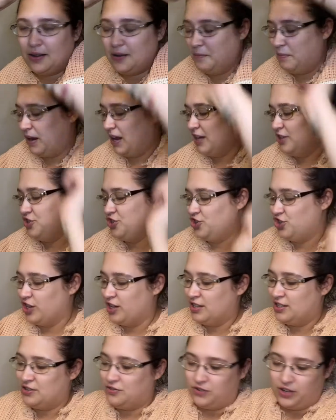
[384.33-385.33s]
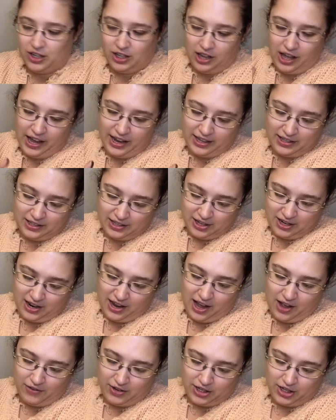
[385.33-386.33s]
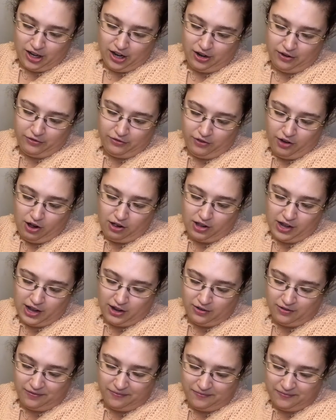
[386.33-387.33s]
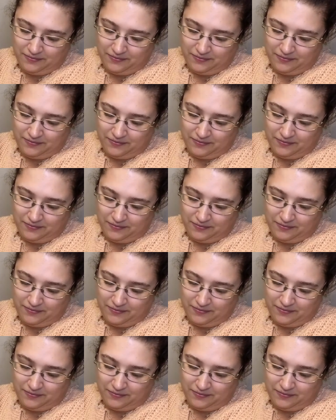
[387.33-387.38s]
but I just feel like it's gonna have a ton of fallout.